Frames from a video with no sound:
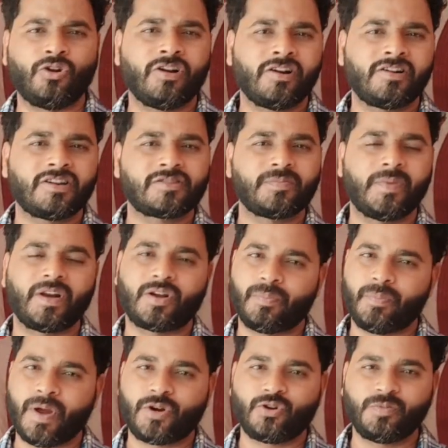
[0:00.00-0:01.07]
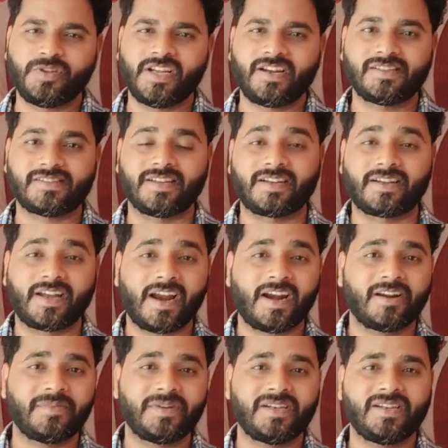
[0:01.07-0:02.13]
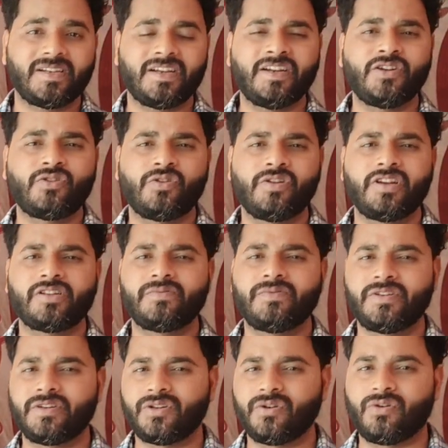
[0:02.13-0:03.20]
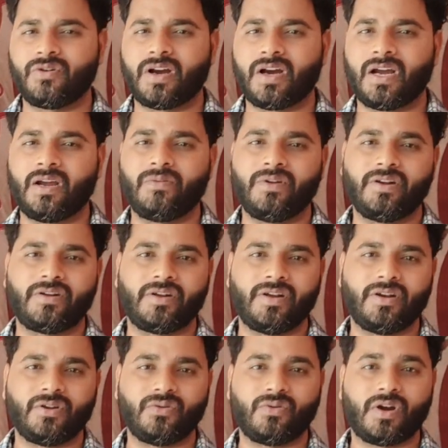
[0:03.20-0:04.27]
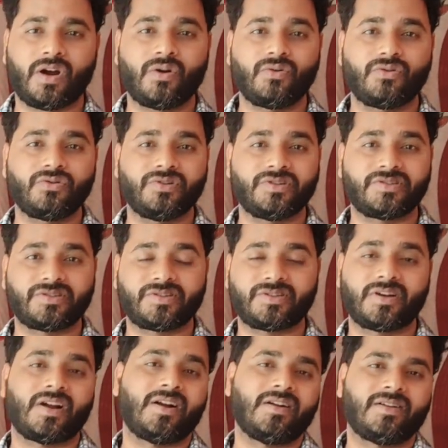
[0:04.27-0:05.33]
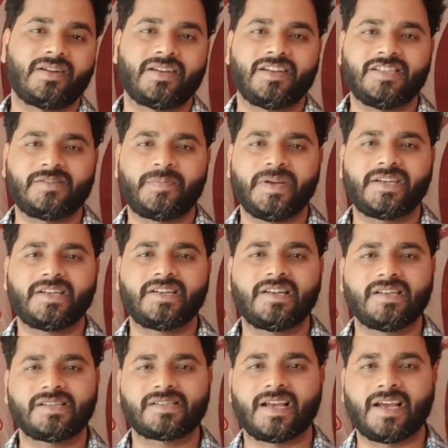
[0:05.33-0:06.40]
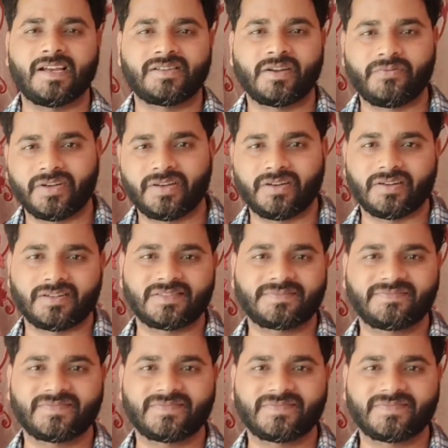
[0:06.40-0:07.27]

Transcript: Hello learners, welcome back to Vijay English Academy. In today's video, I will tell you how to start speak English as a beginner.